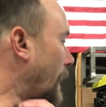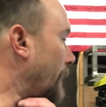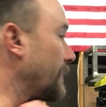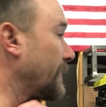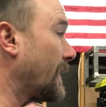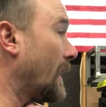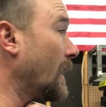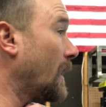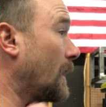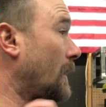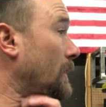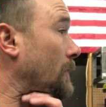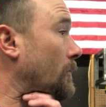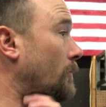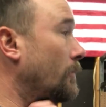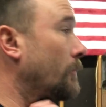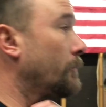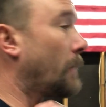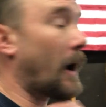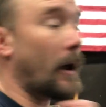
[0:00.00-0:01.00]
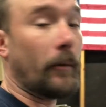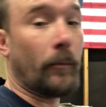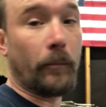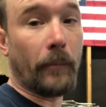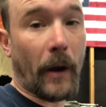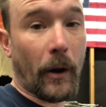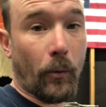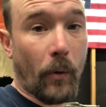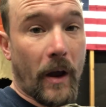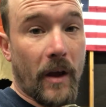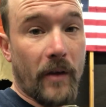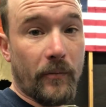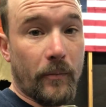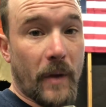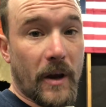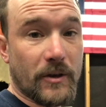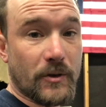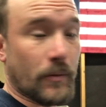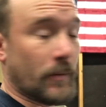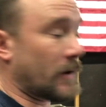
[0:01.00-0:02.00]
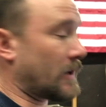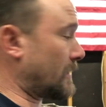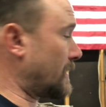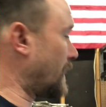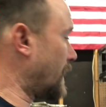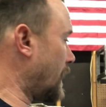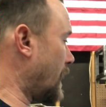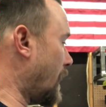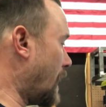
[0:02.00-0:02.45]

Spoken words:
I'm thinking by way of measurement,